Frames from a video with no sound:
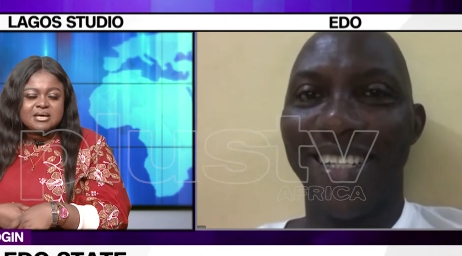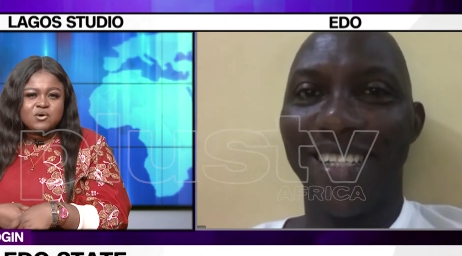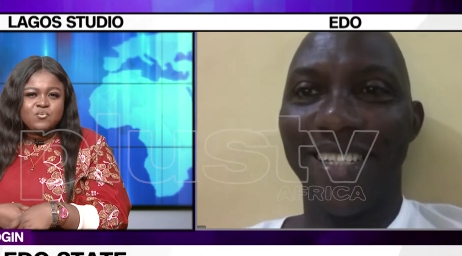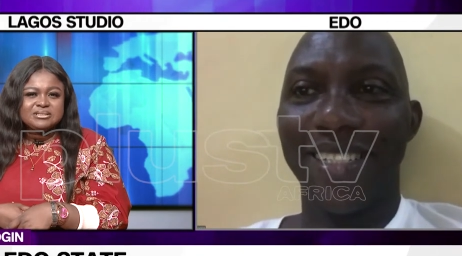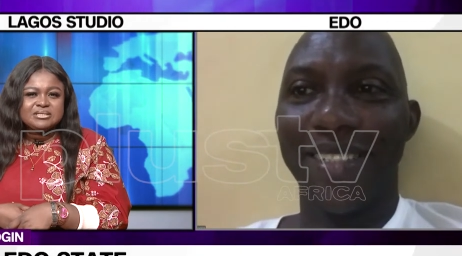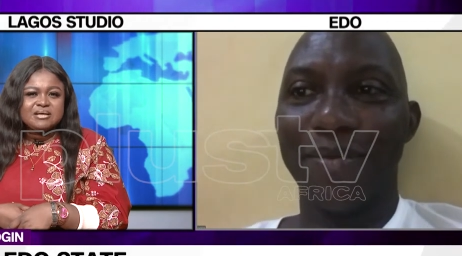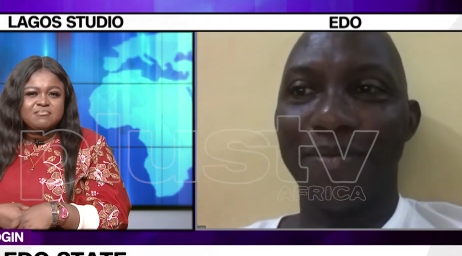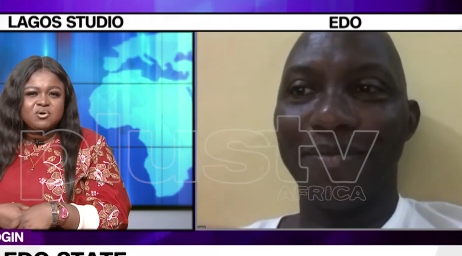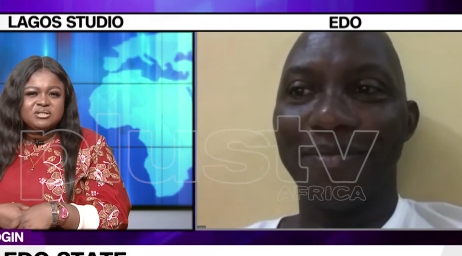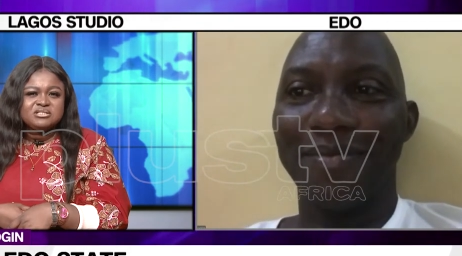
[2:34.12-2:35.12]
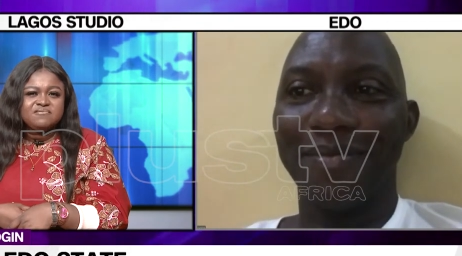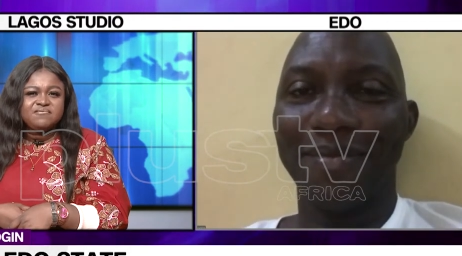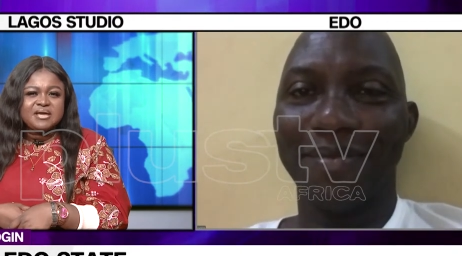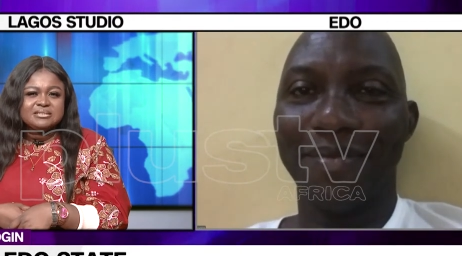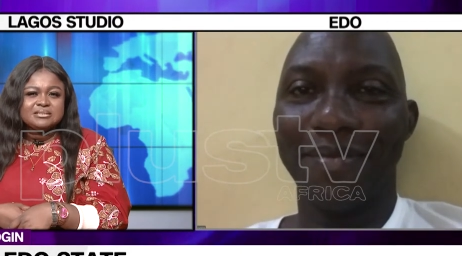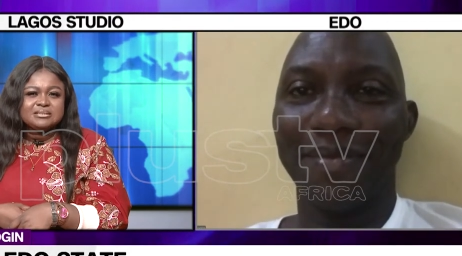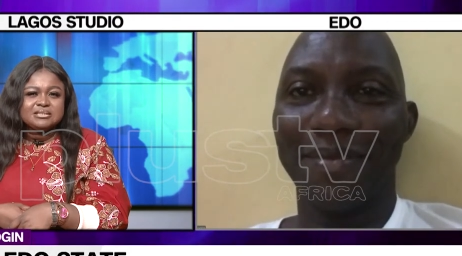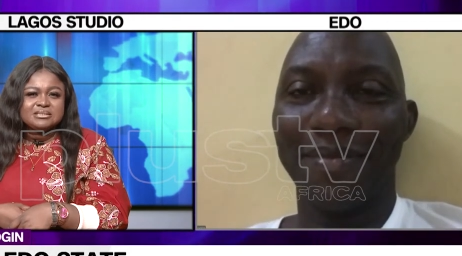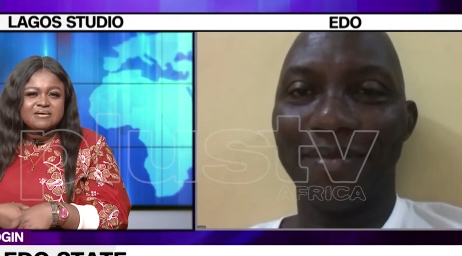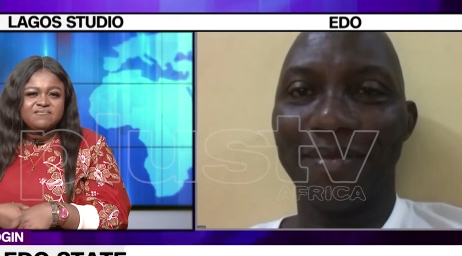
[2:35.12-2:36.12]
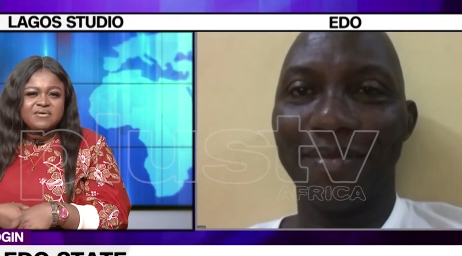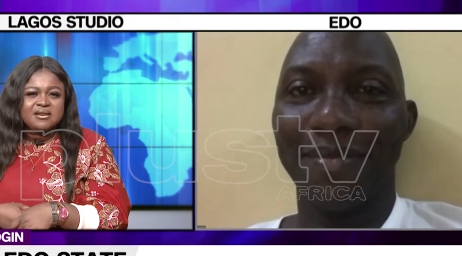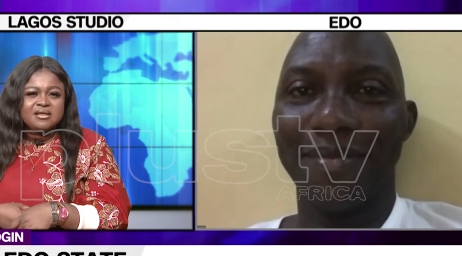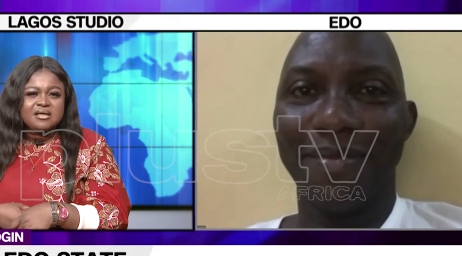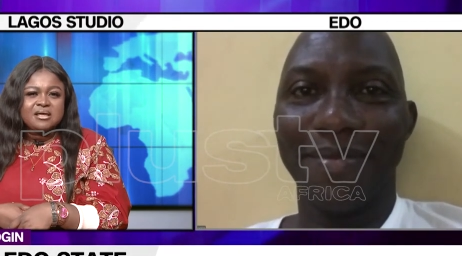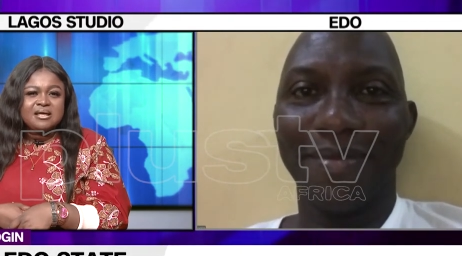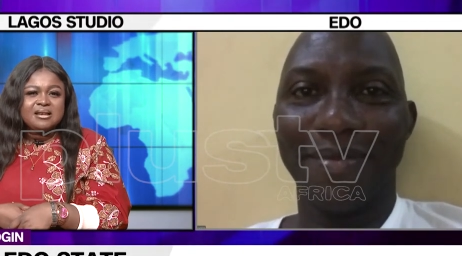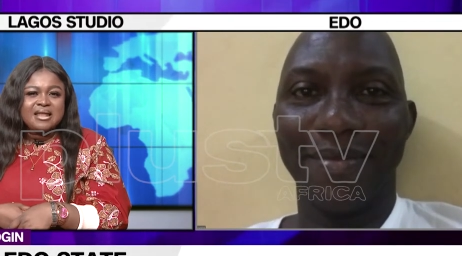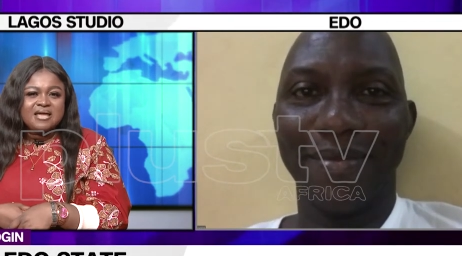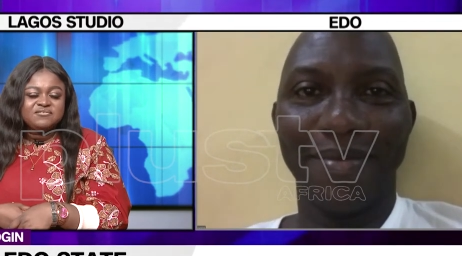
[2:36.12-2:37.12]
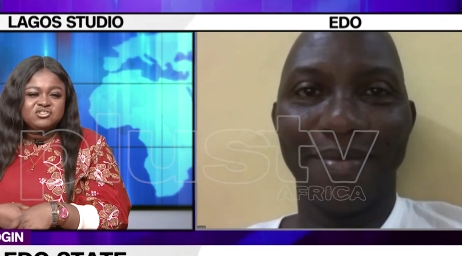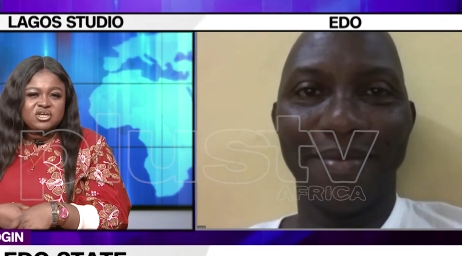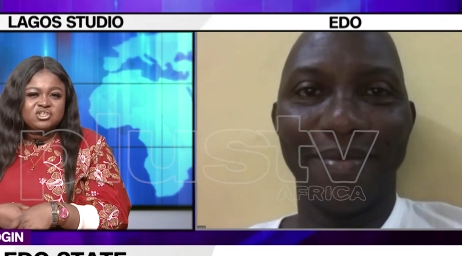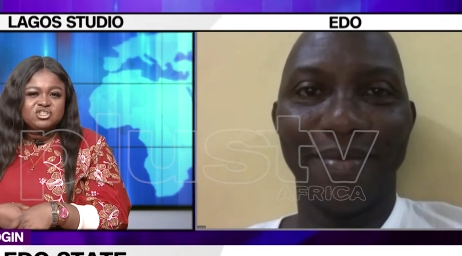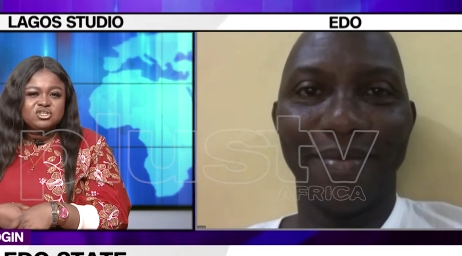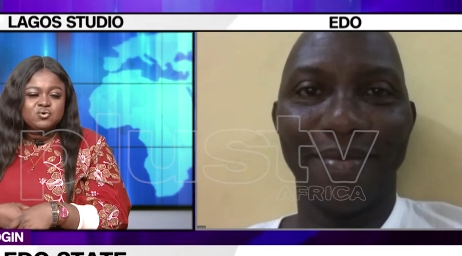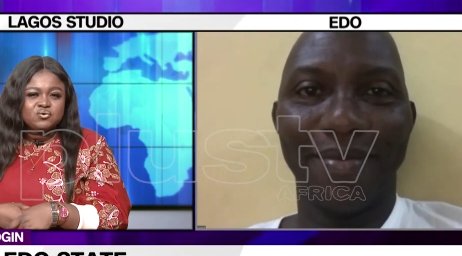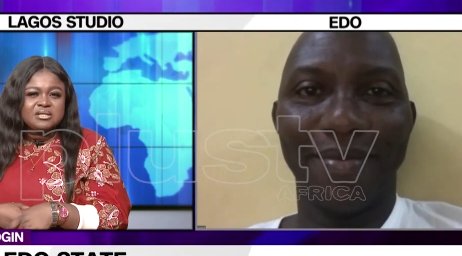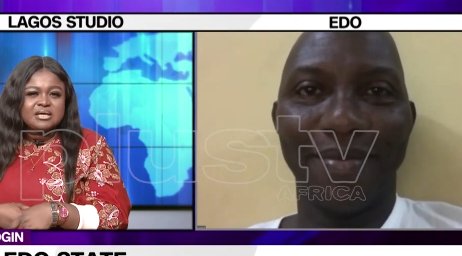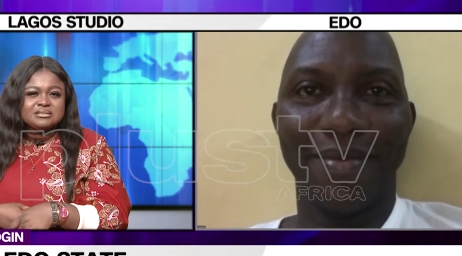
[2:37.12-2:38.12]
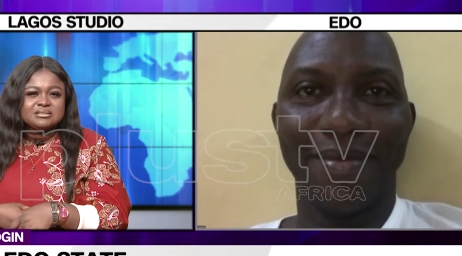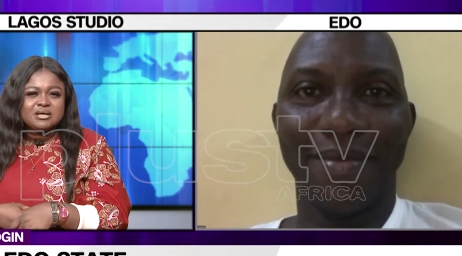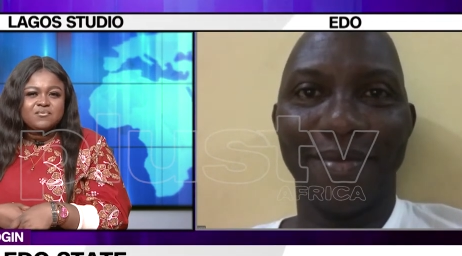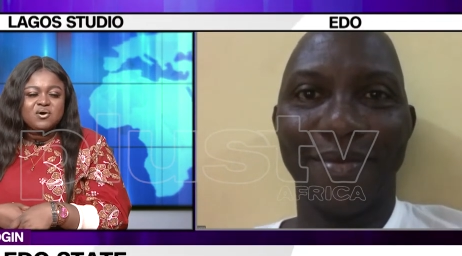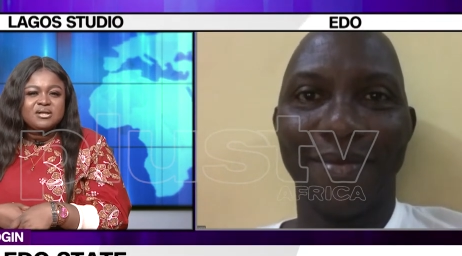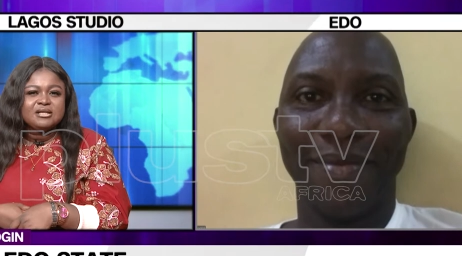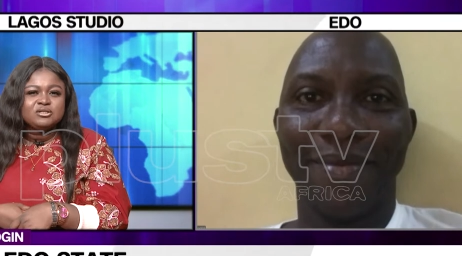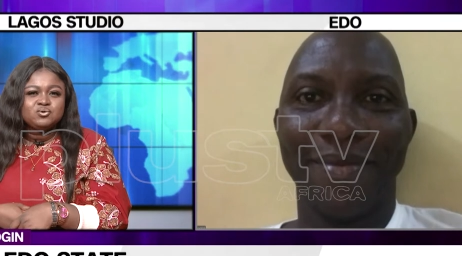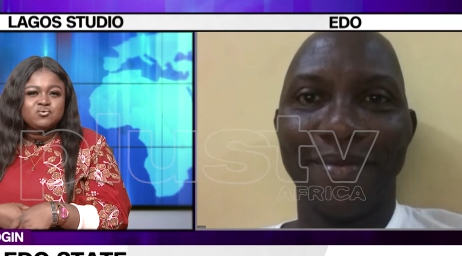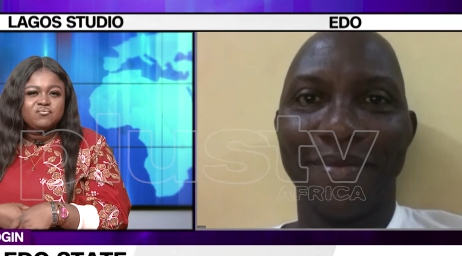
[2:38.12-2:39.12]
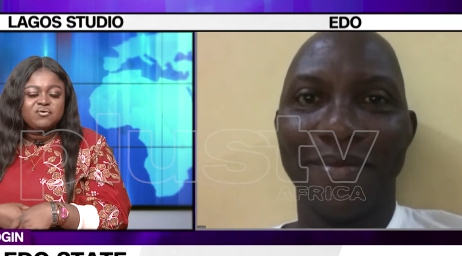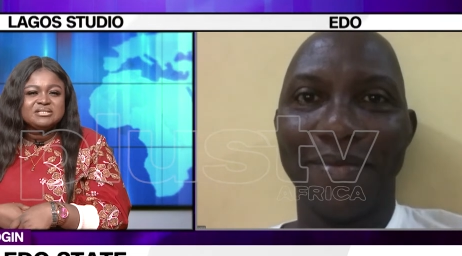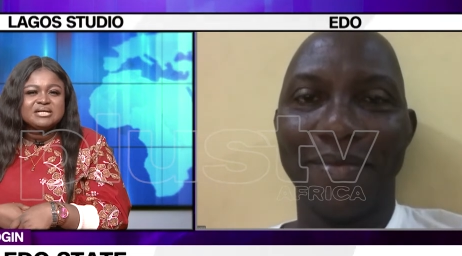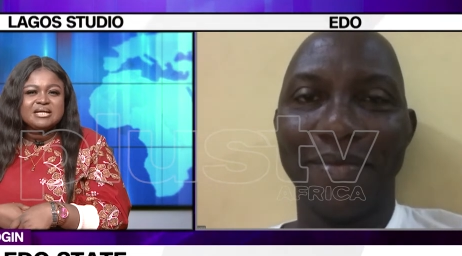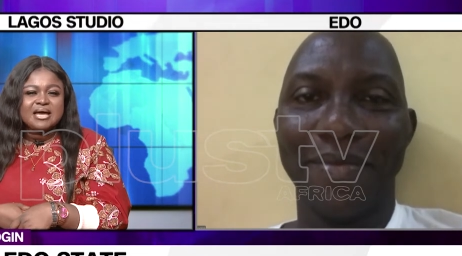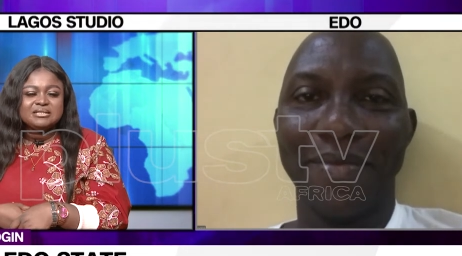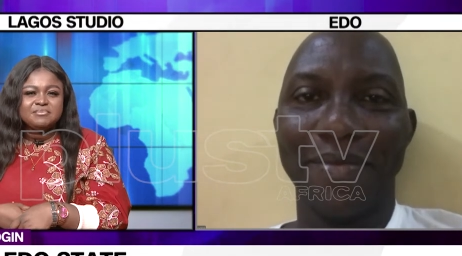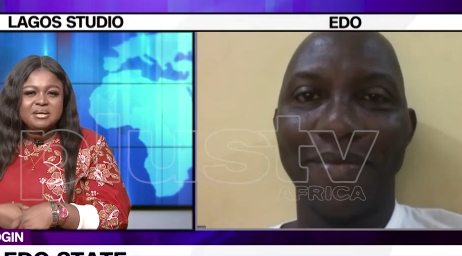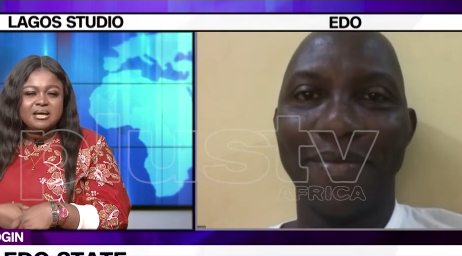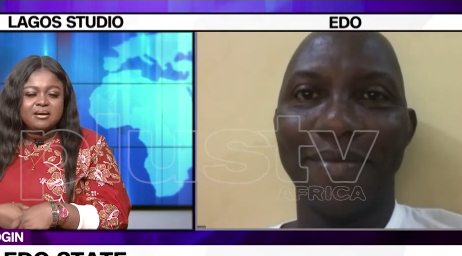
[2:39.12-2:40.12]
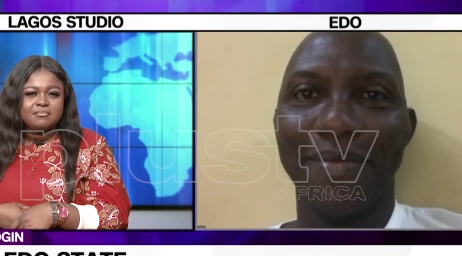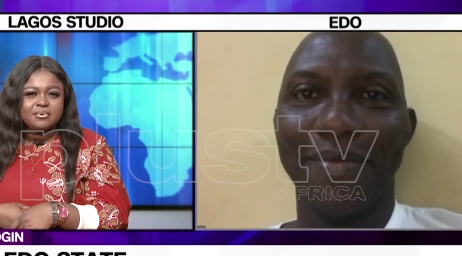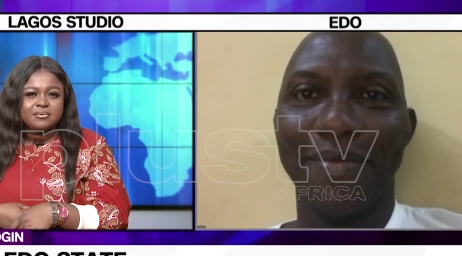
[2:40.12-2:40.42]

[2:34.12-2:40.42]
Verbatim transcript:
Speaker 1: What thing they motivate this uh, very life-changing goodness? What are they do for inside the IDP camp?